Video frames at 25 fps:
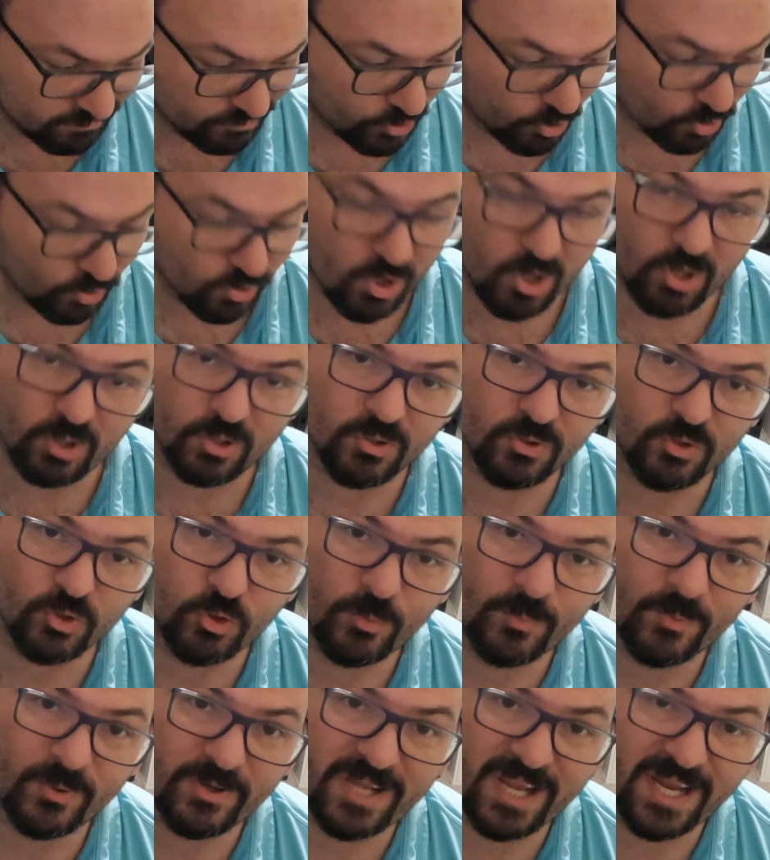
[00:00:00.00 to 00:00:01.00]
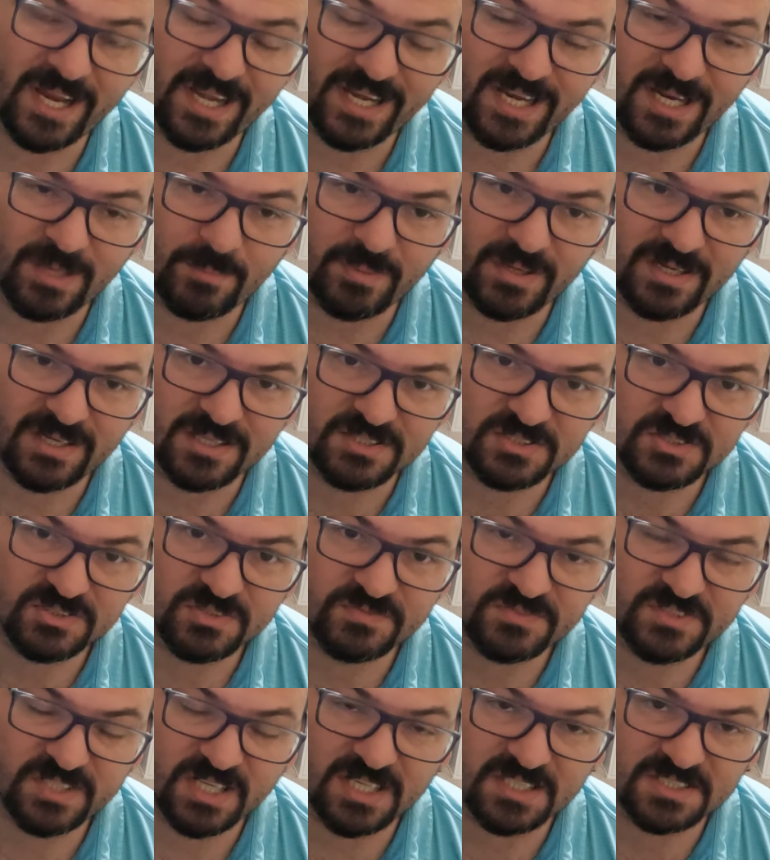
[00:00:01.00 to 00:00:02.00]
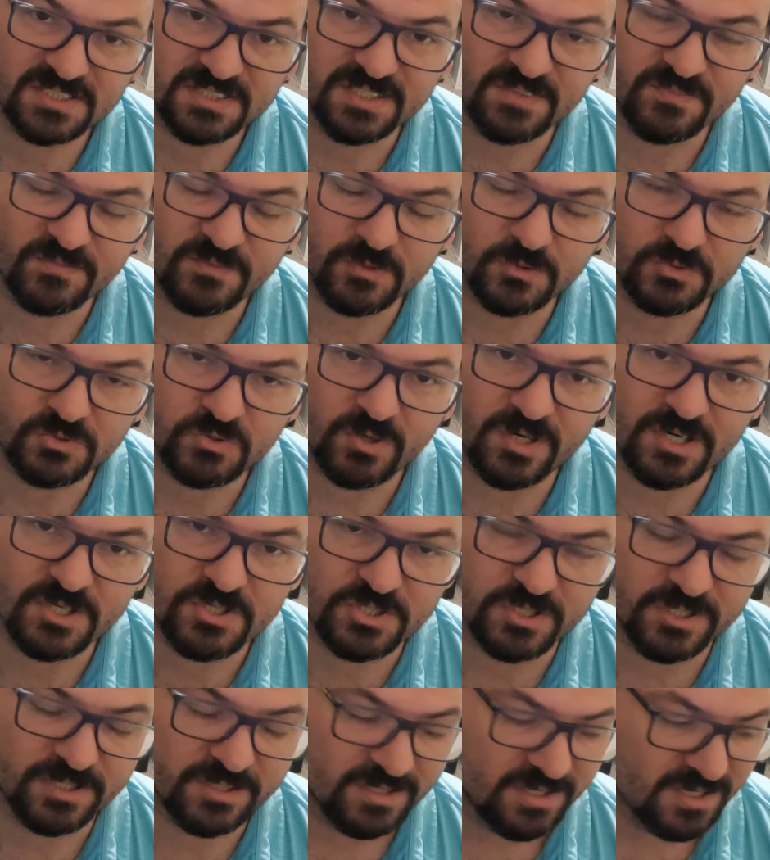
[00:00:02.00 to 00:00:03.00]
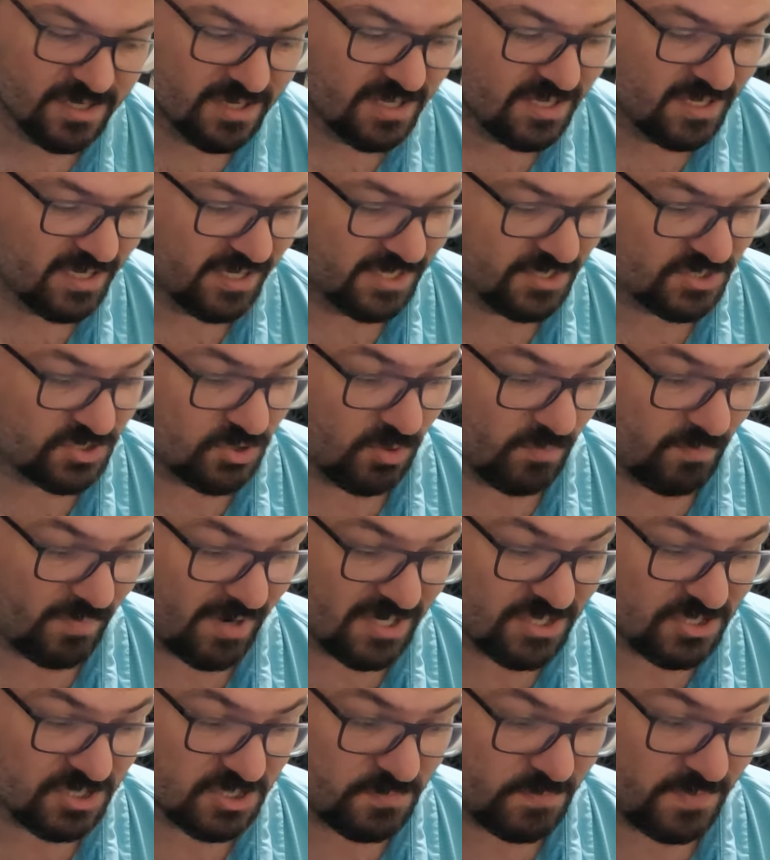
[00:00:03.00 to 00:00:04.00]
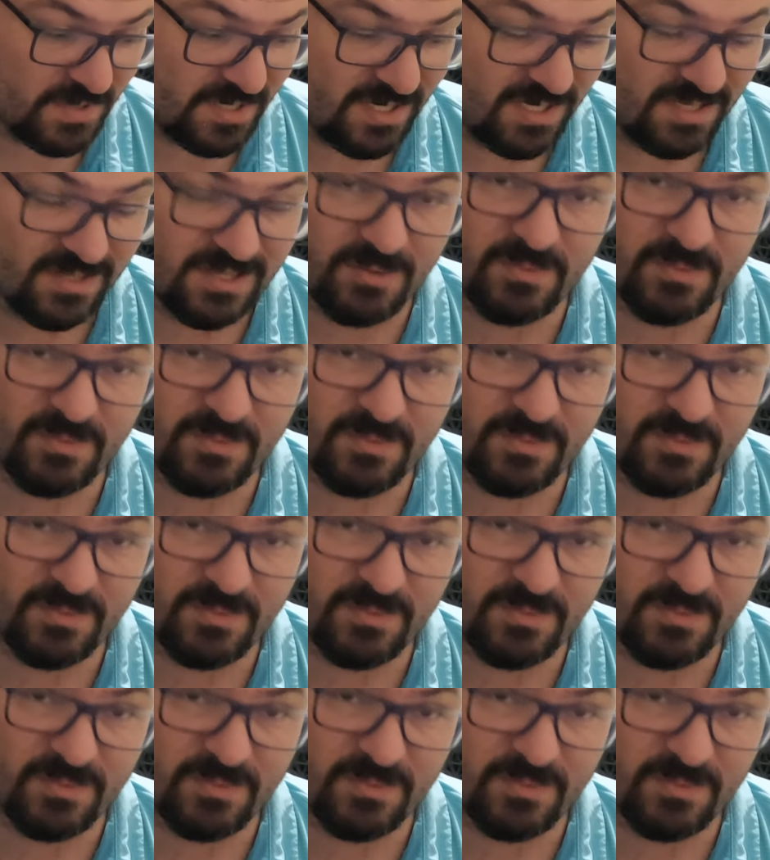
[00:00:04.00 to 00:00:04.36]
no longer lubricating because of dust infiltration. And so it might just be